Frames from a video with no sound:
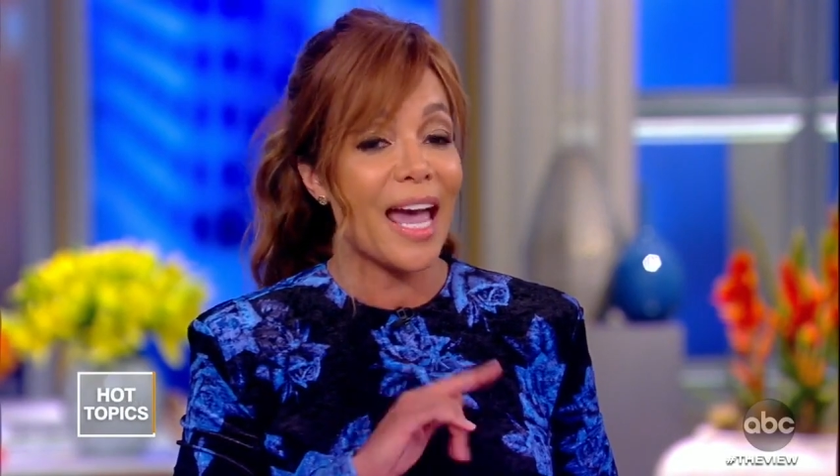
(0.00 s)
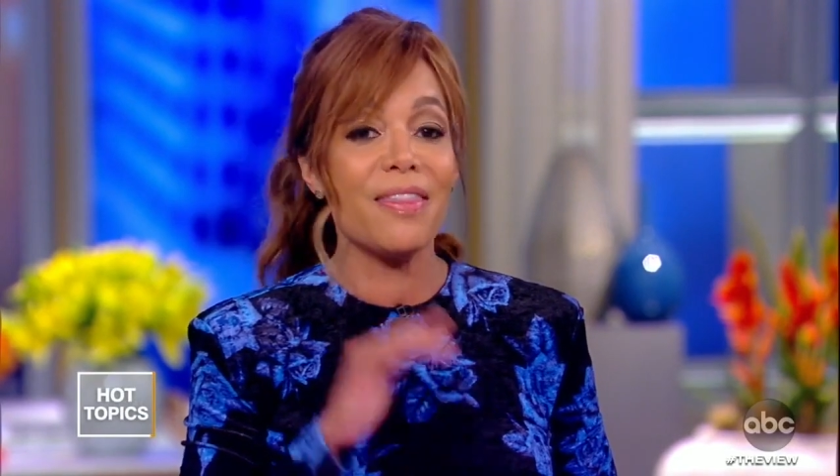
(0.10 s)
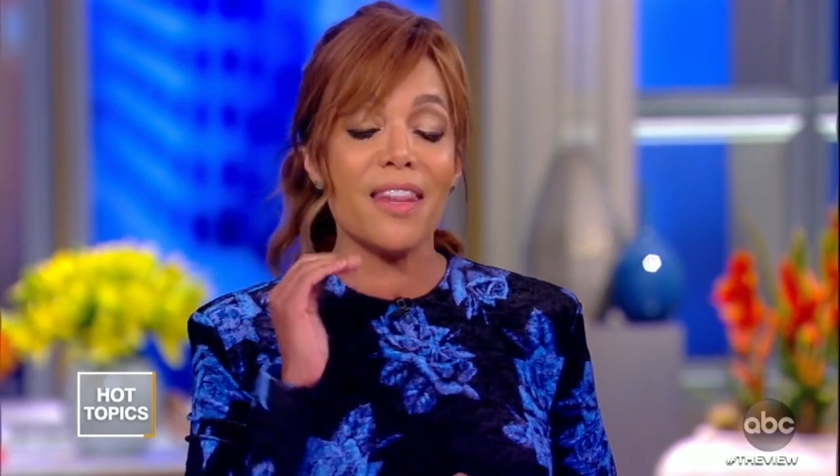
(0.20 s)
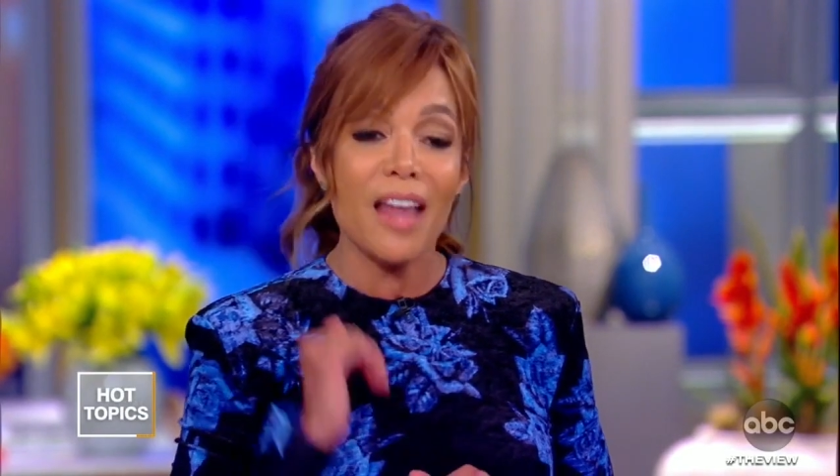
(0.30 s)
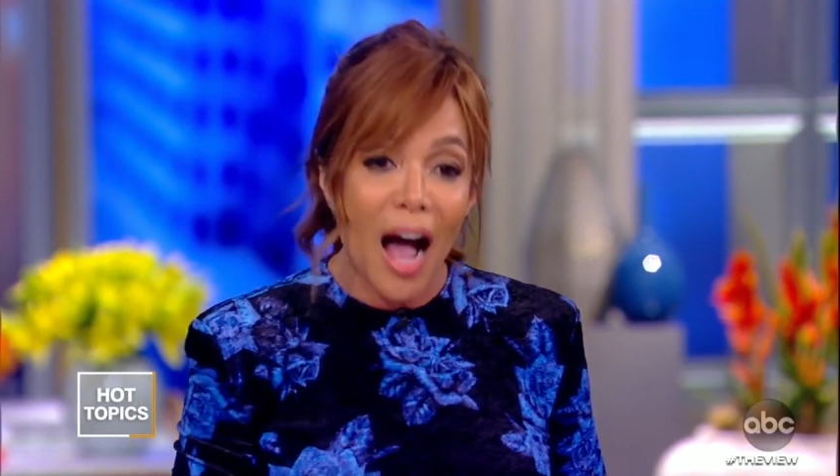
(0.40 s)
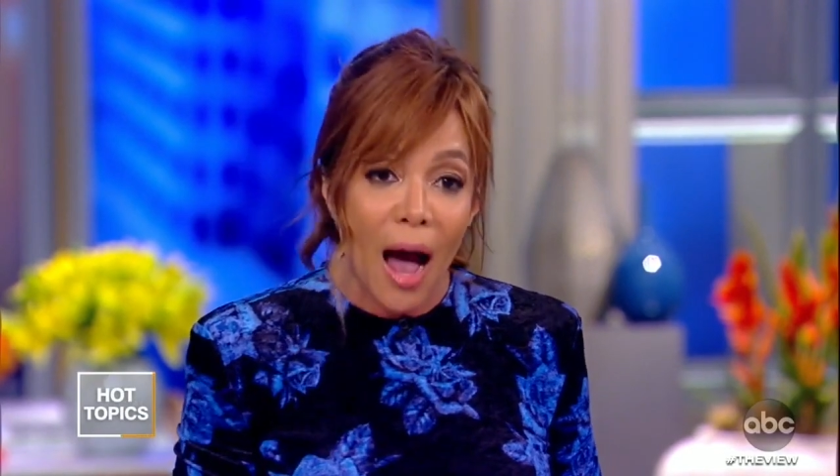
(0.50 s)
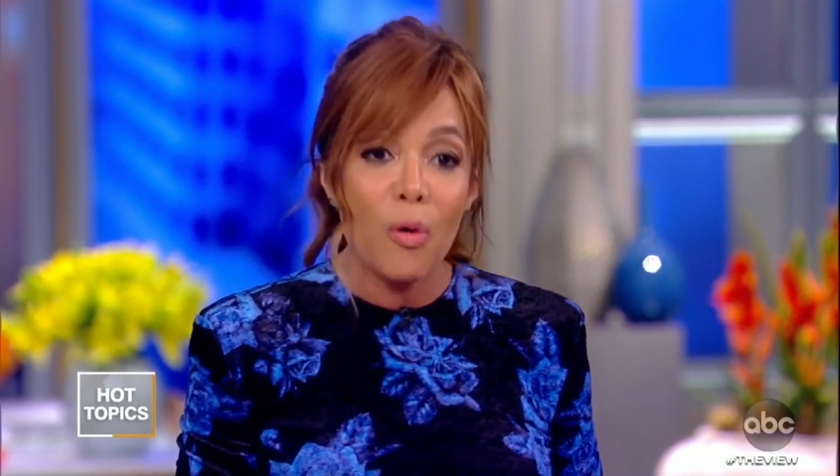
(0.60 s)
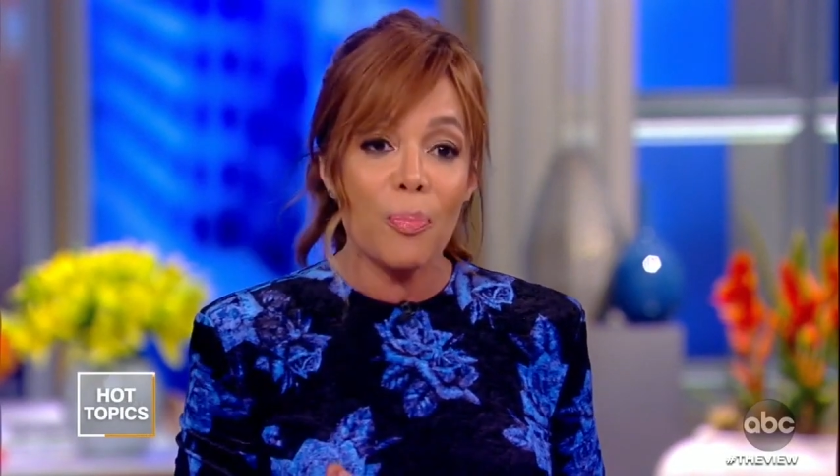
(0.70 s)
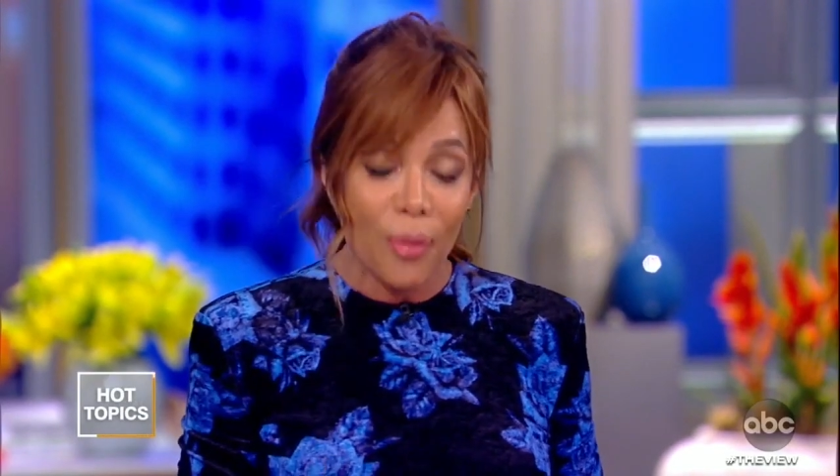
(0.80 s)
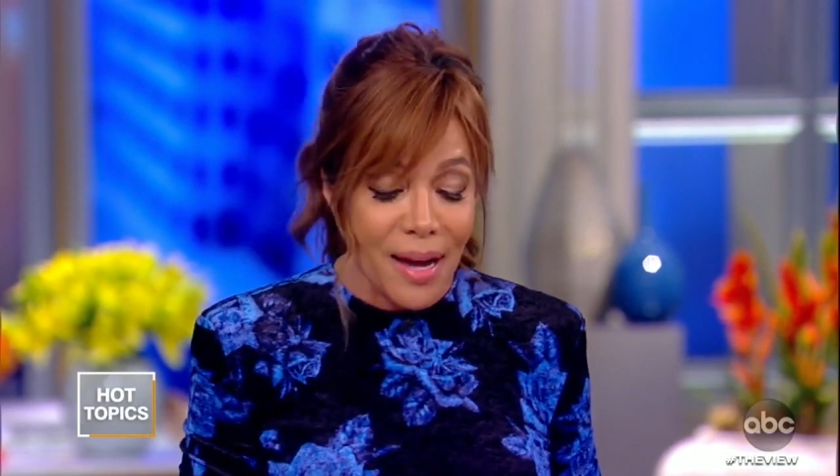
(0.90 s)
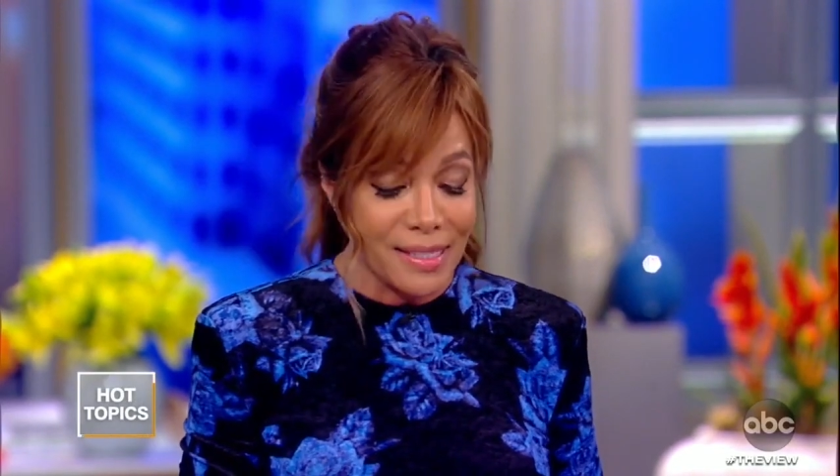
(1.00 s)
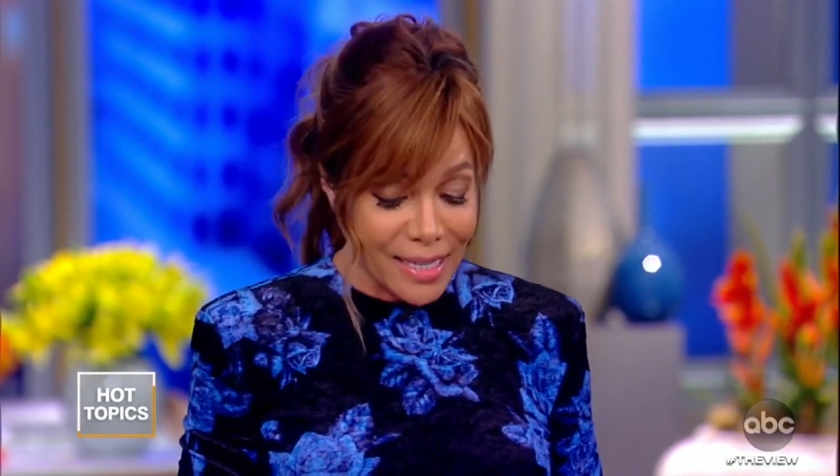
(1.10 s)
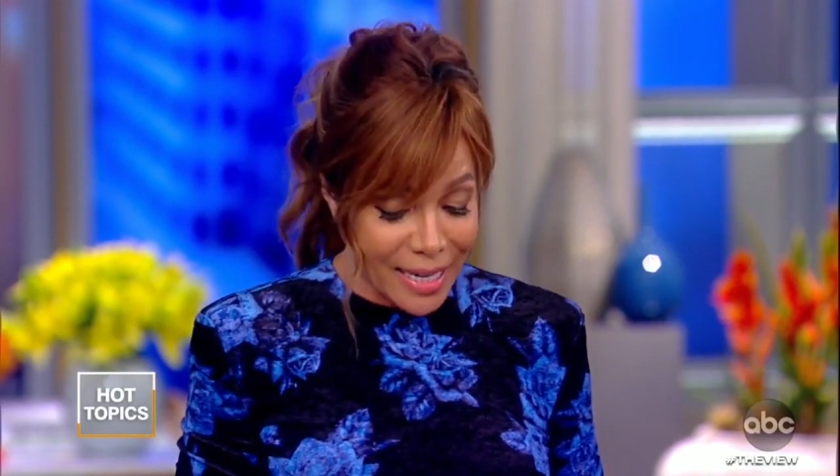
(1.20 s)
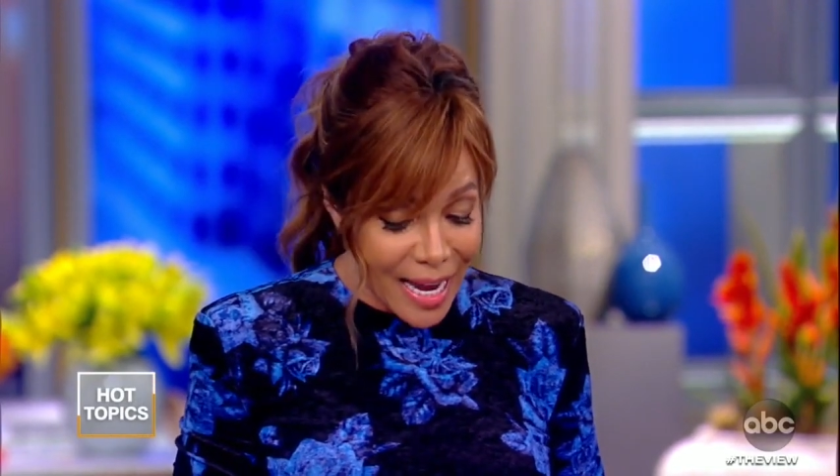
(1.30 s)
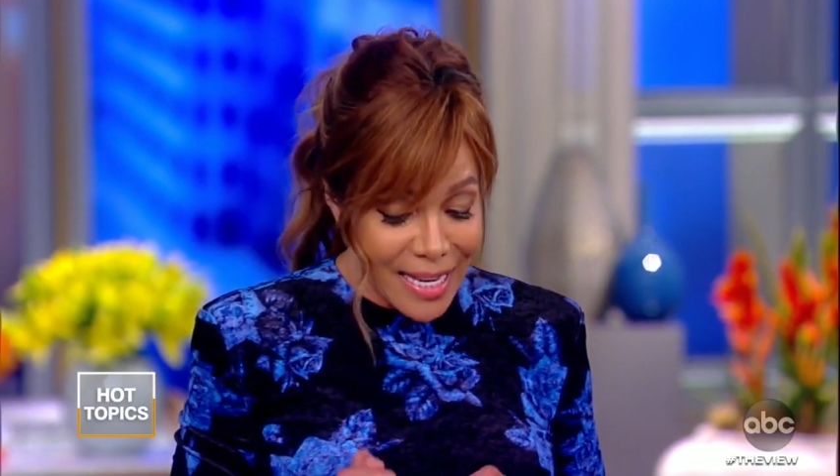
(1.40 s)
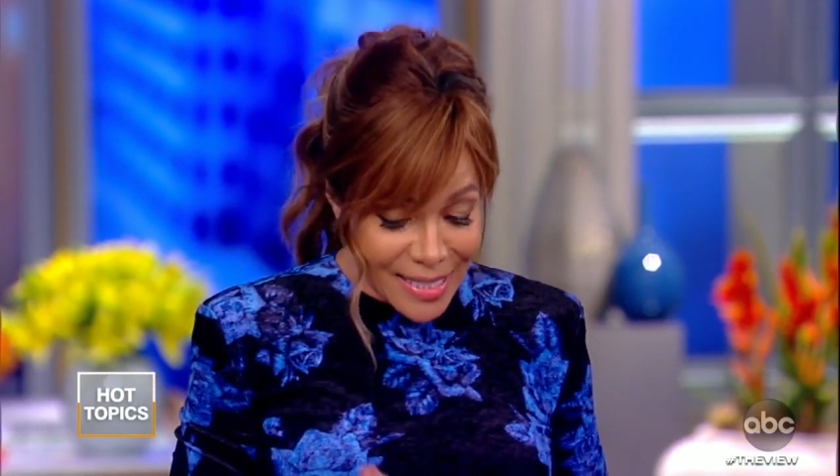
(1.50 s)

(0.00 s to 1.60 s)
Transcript: And then our president